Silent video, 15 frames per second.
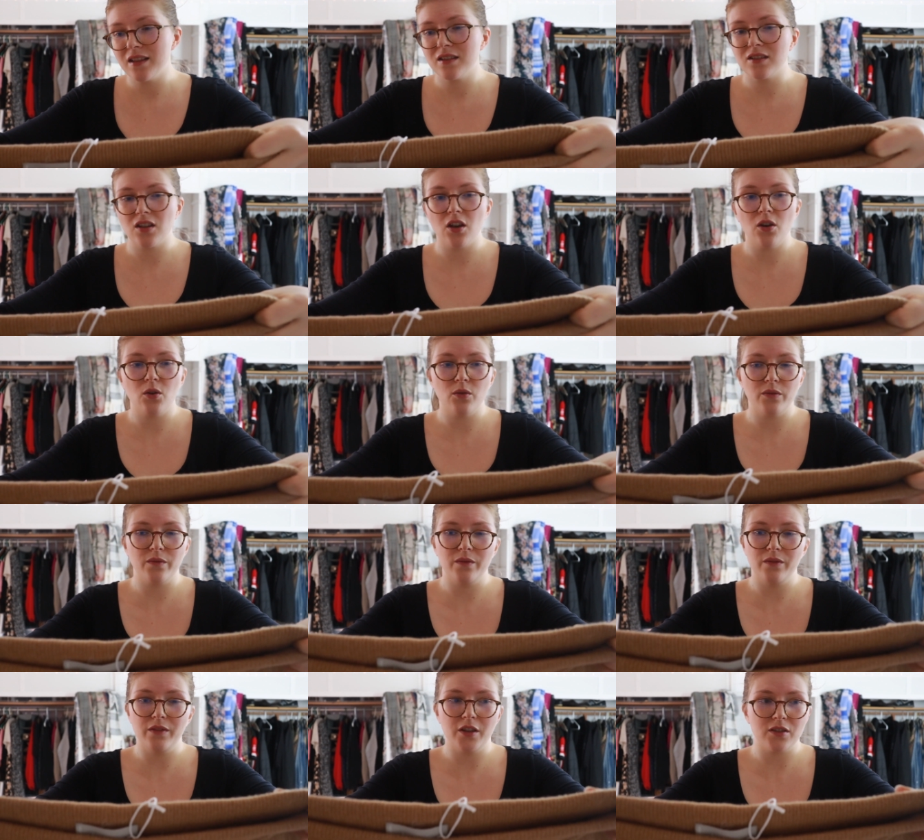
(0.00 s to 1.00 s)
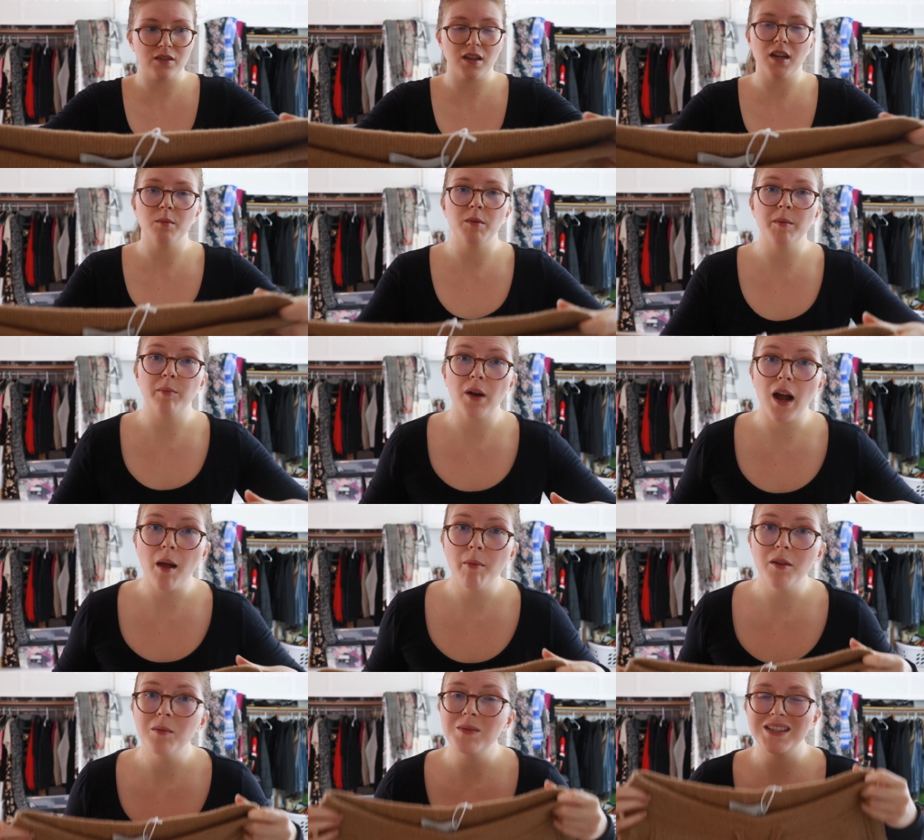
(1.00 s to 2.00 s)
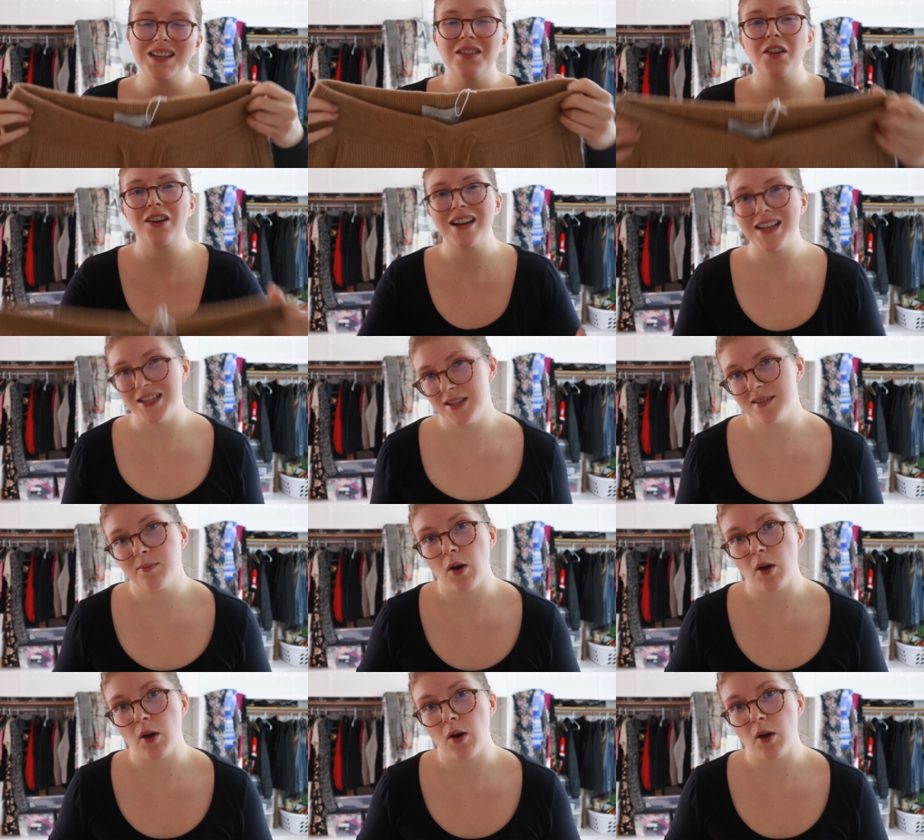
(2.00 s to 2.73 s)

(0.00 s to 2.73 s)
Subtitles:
So there's gonna be problems, and there is